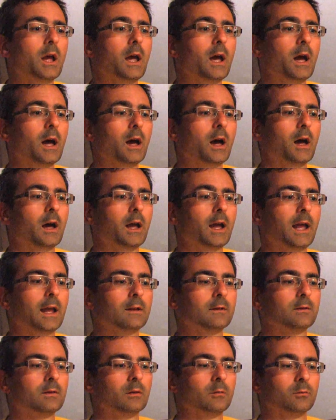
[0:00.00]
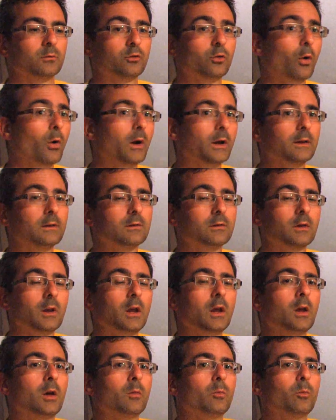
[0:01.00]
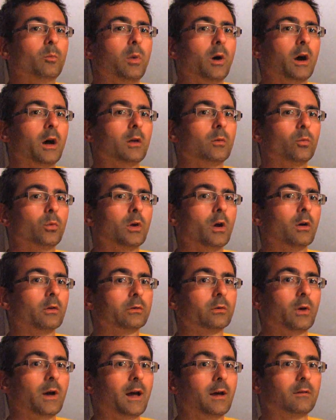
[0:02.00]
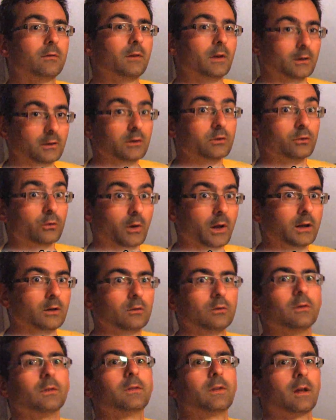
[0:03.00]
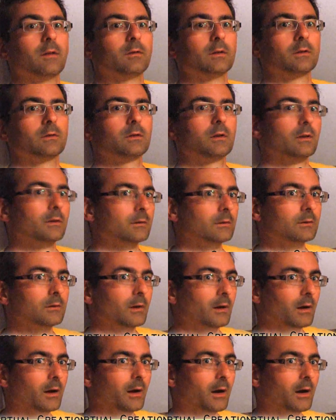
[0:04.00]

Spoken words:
and some choice, but we also have additional energy savings, because